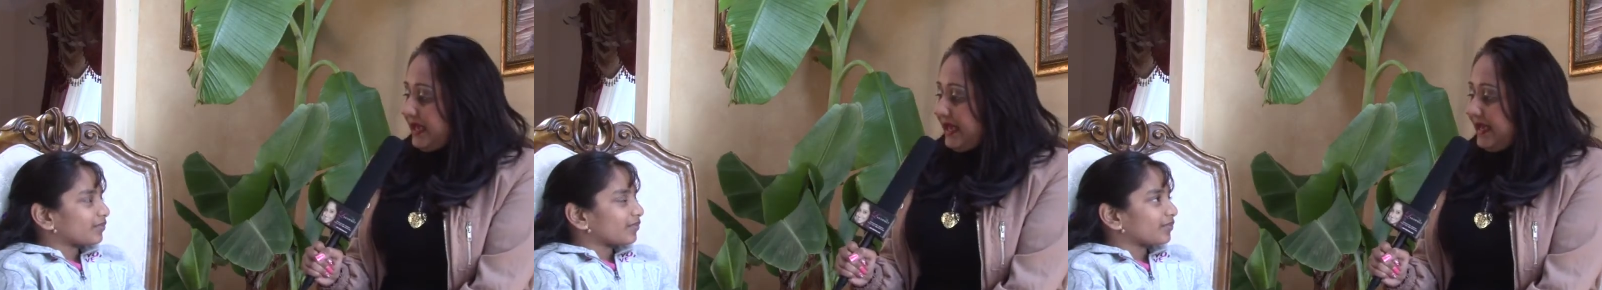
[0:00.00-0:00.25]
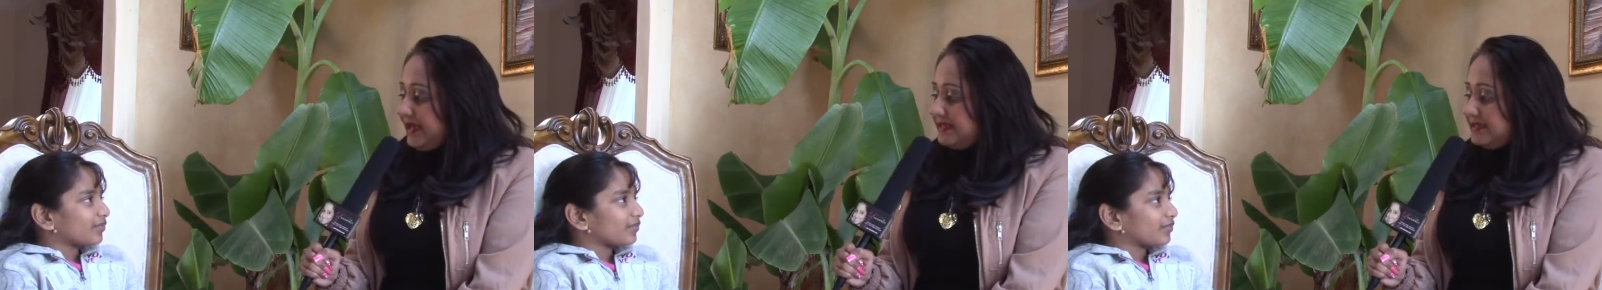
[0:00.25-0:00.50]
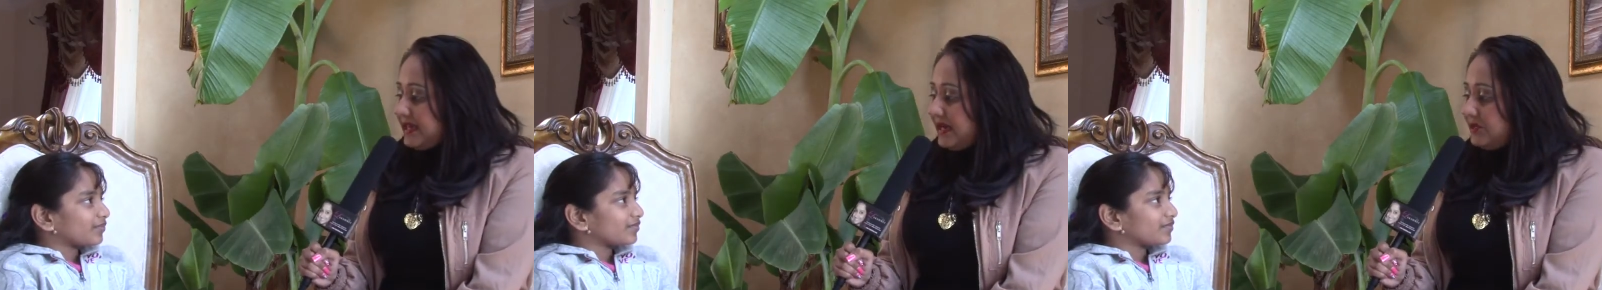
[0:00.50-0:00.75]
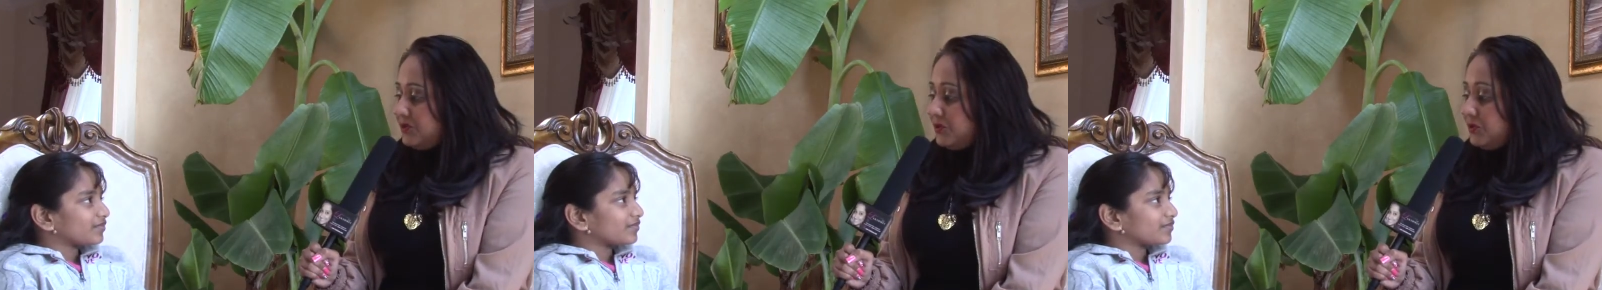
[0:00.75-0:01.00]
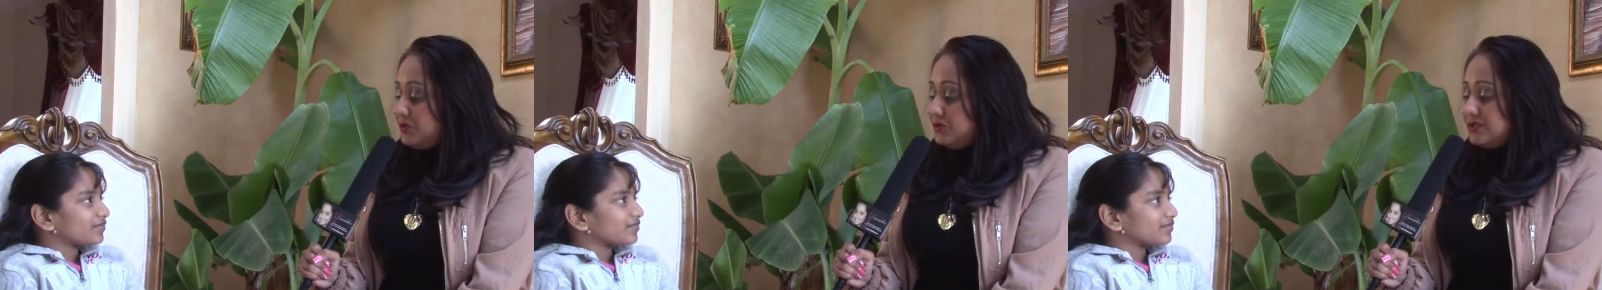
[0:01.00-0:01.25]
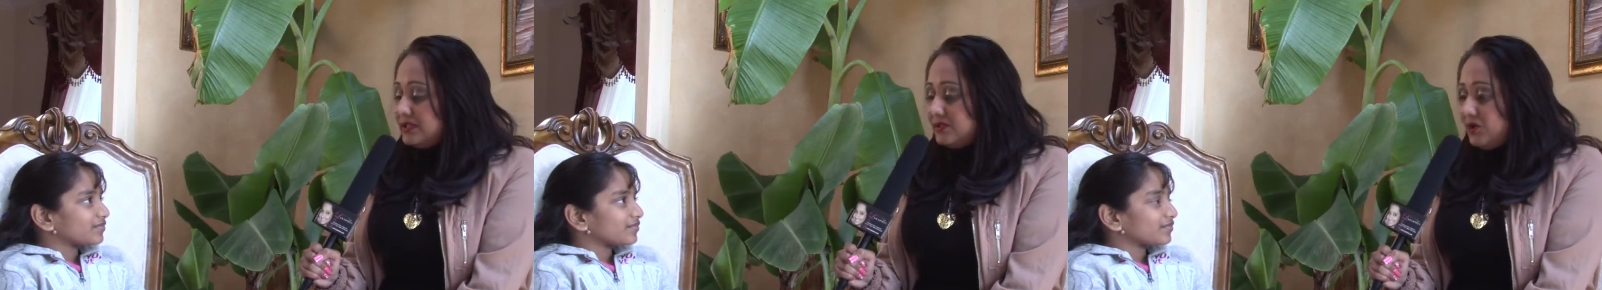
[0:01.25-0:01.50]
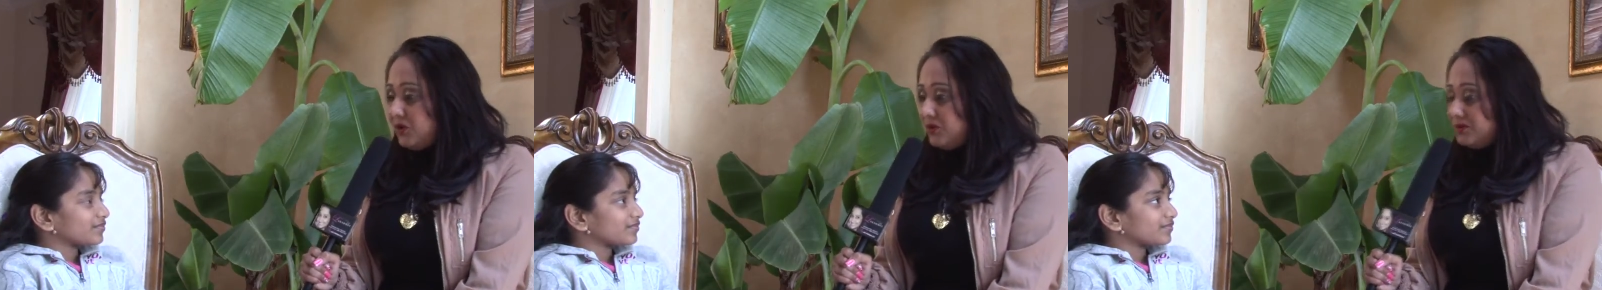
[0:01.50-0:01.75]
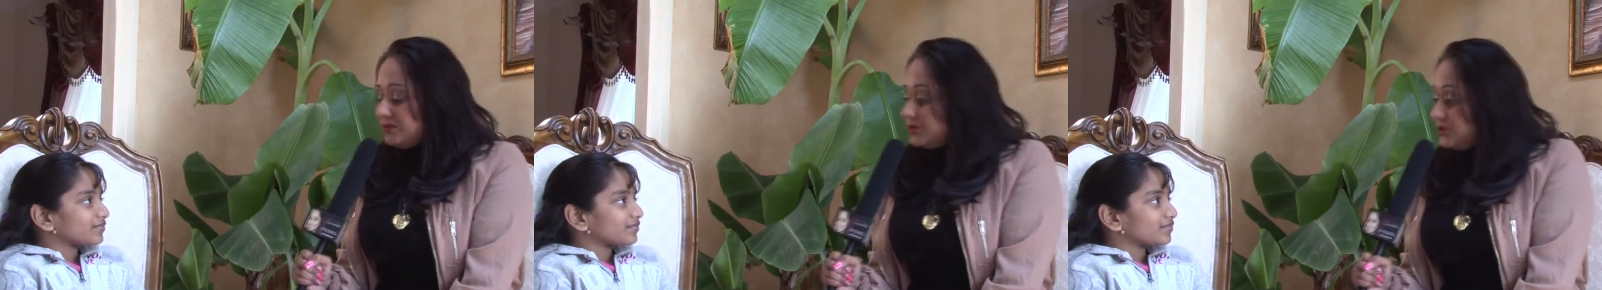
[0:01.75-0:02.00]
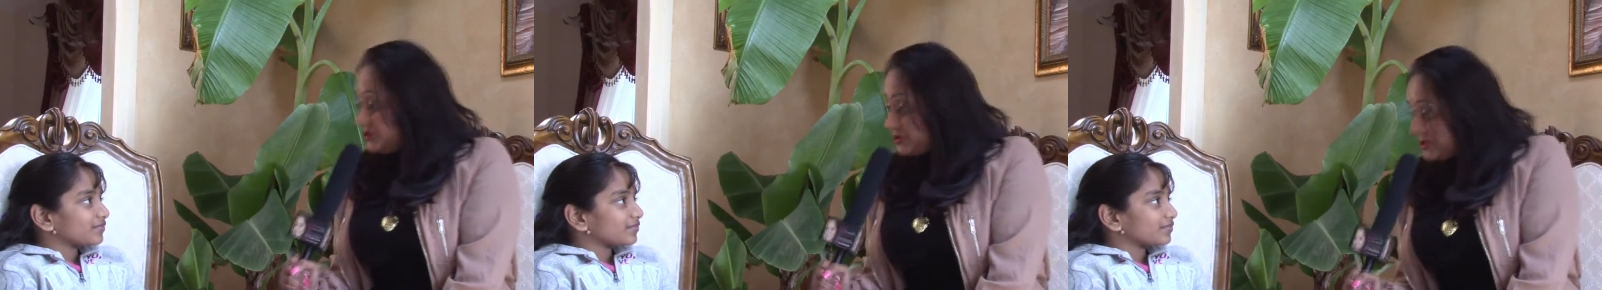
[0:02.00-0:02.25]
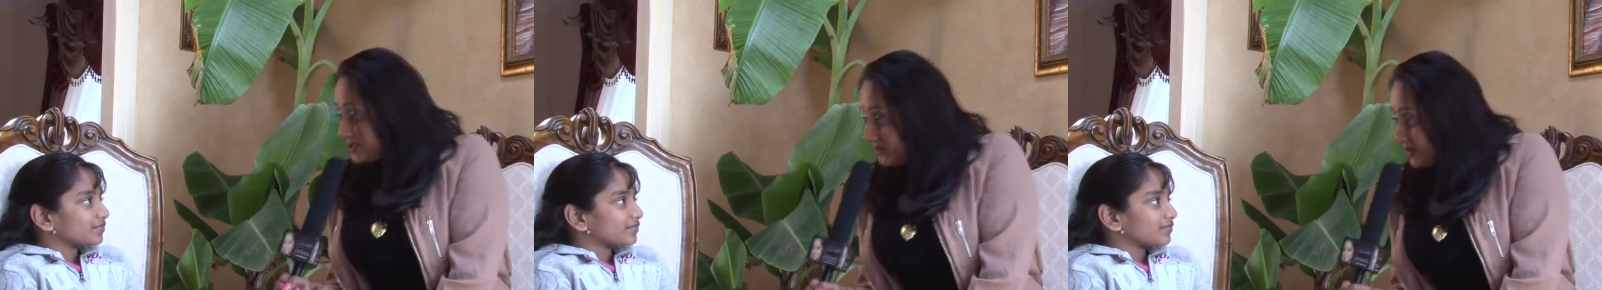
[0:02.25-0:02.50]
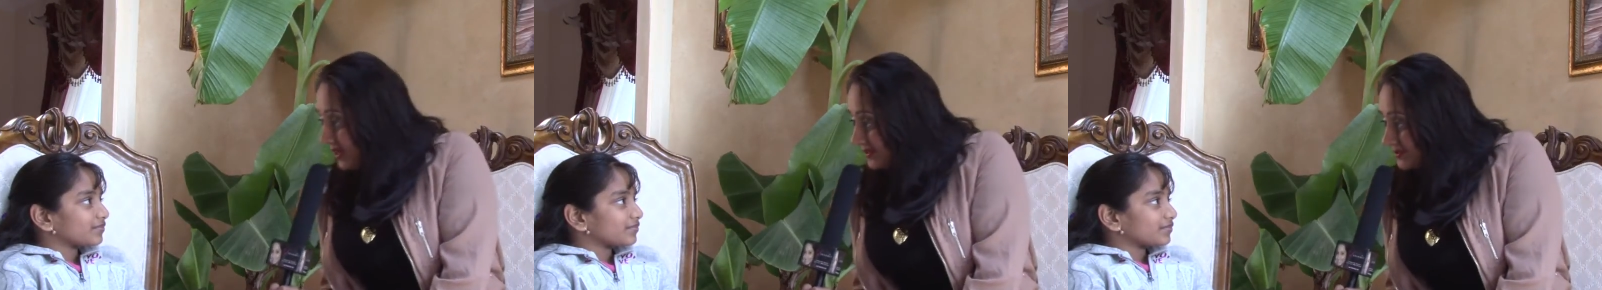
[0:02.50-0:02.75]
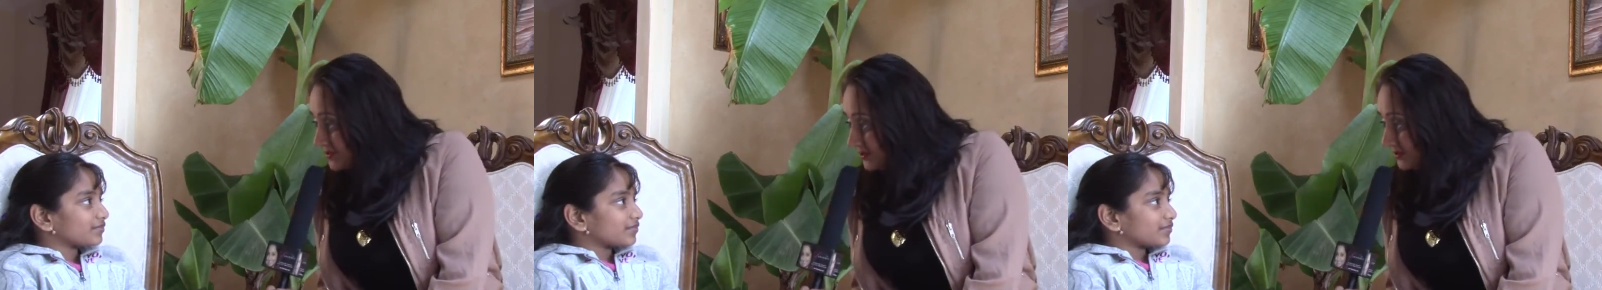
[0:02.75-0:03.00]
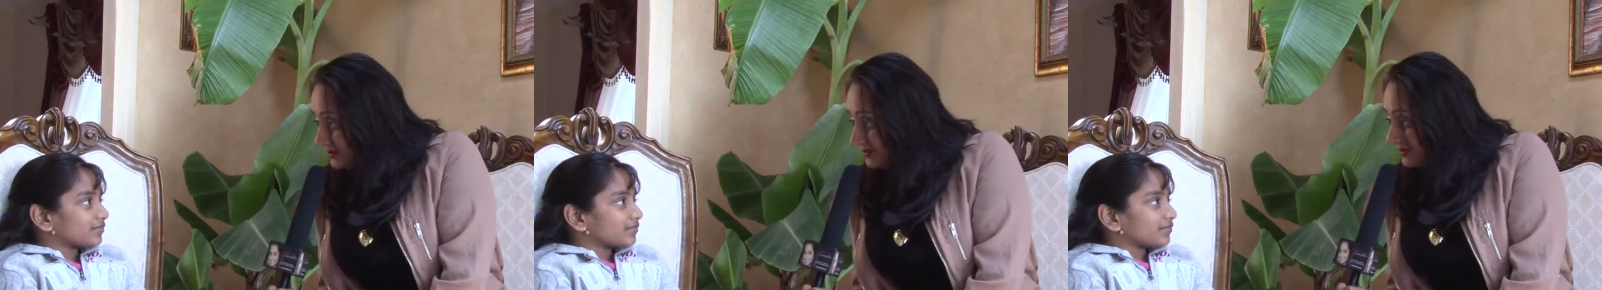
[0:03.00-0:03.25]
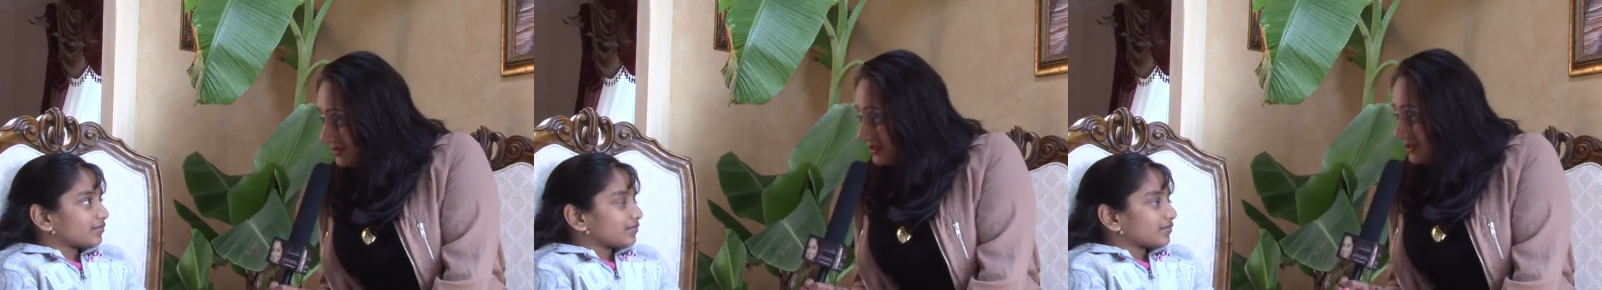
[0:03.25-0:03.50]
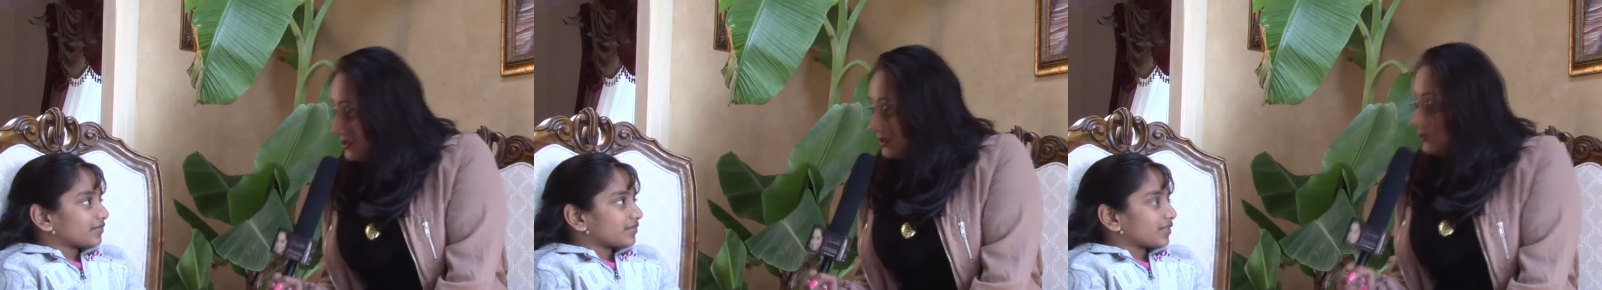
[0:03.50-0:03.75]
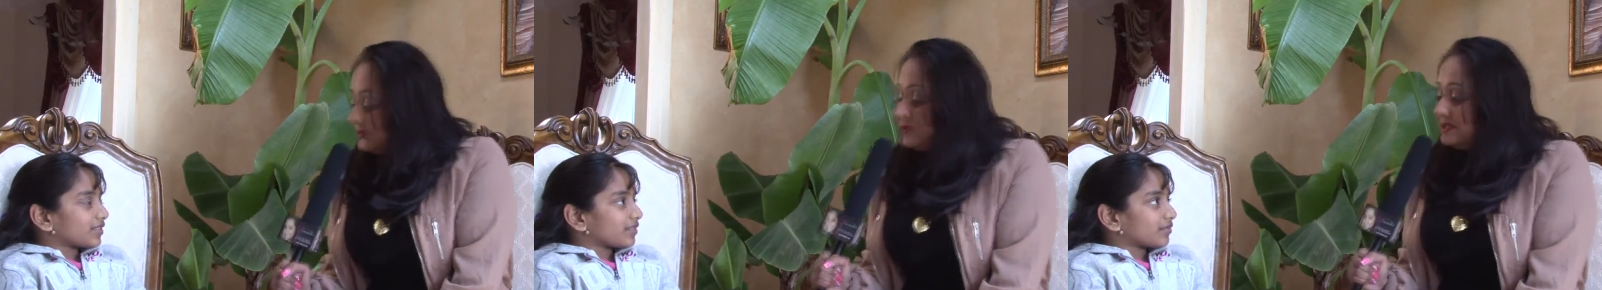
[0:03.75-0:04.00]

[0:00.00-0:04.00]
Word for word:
Speaker 1: and I know you did go to Georgetown Hospital. You